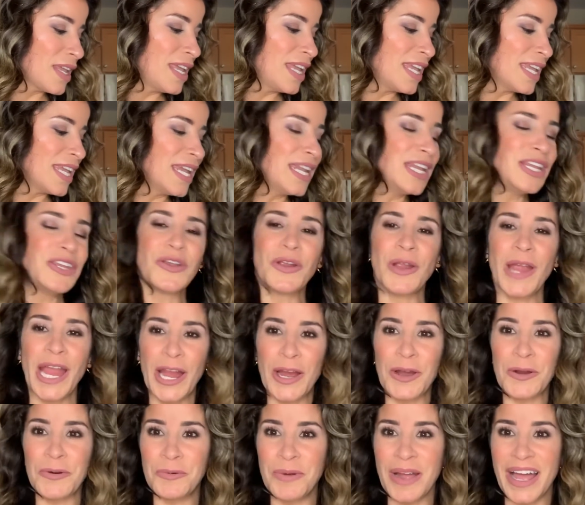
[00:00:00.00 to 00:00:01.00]
getting your
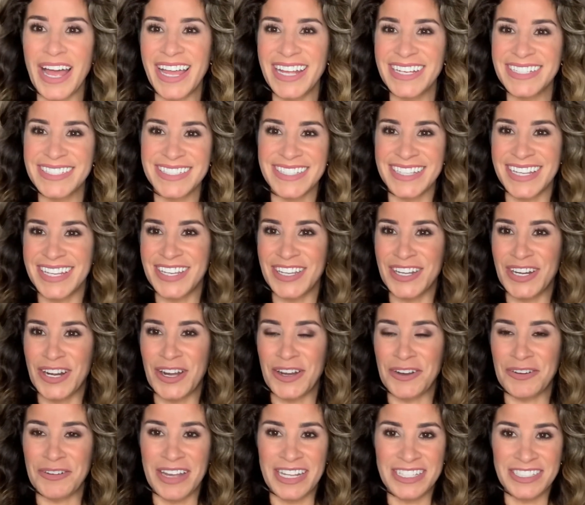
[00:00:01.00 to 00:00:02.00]
hair wet, you
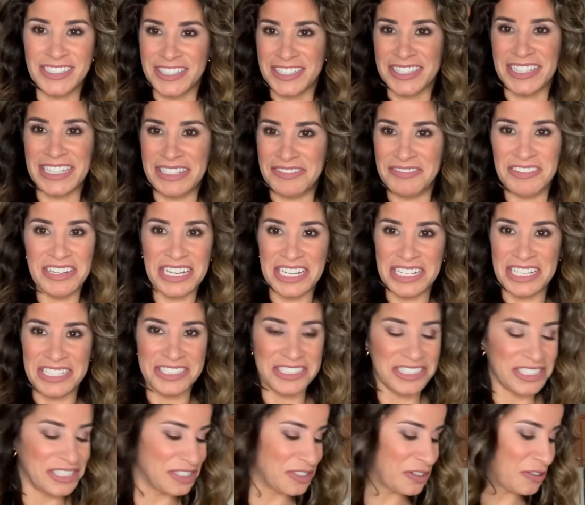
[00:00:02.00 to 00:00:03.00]
know, and just leaving it
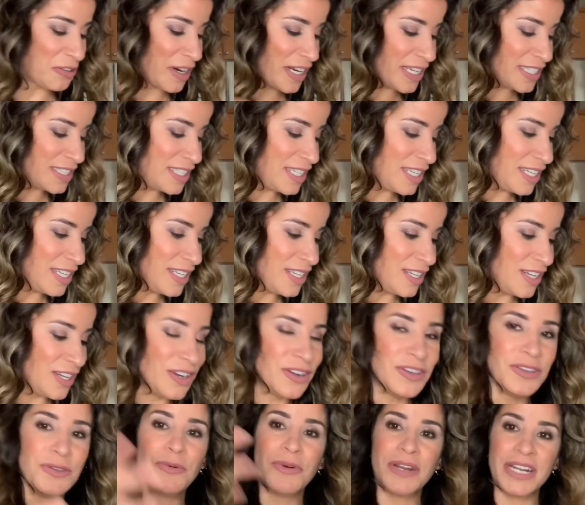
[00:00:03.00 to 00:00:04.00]
just crazy. You know,
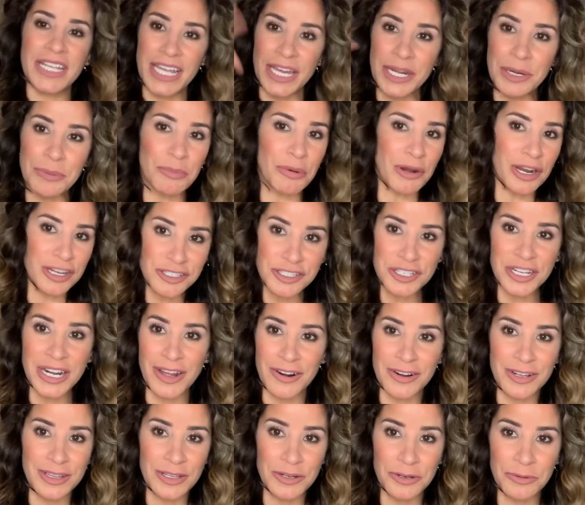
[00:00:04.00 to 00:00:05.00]
you want to kind of brush it out a
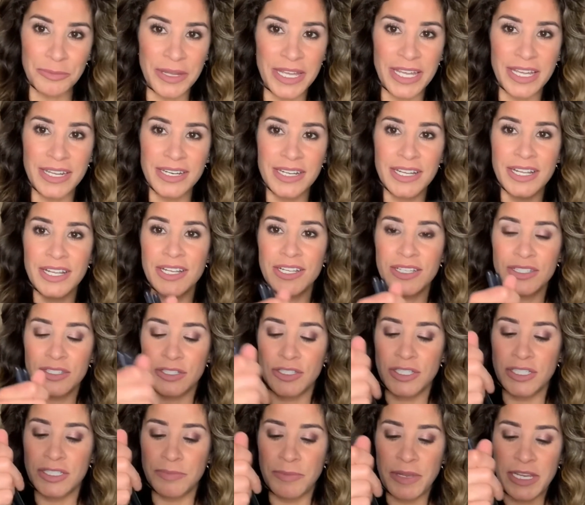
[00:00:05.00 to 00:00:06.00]
little bit. So
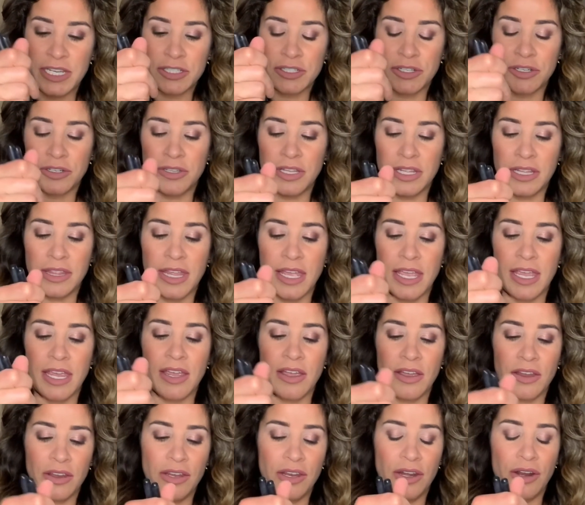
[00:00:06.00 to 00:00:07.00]
just make sure that they,
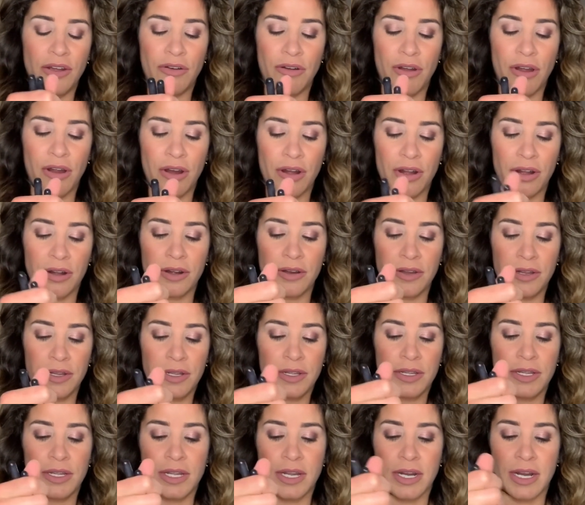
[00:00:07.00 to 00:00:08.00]
you know, are
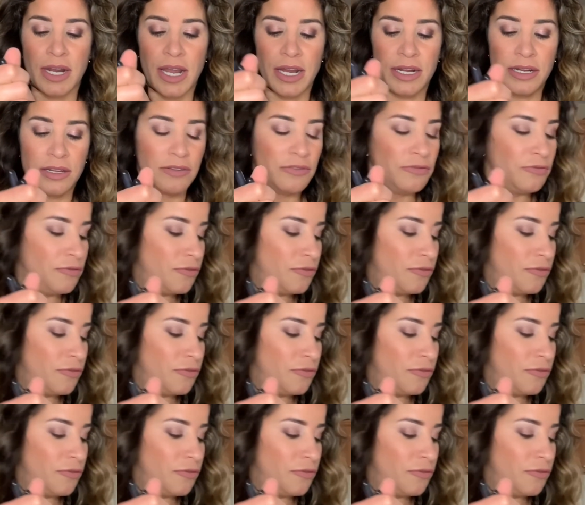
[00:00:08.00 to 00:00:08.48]
kind of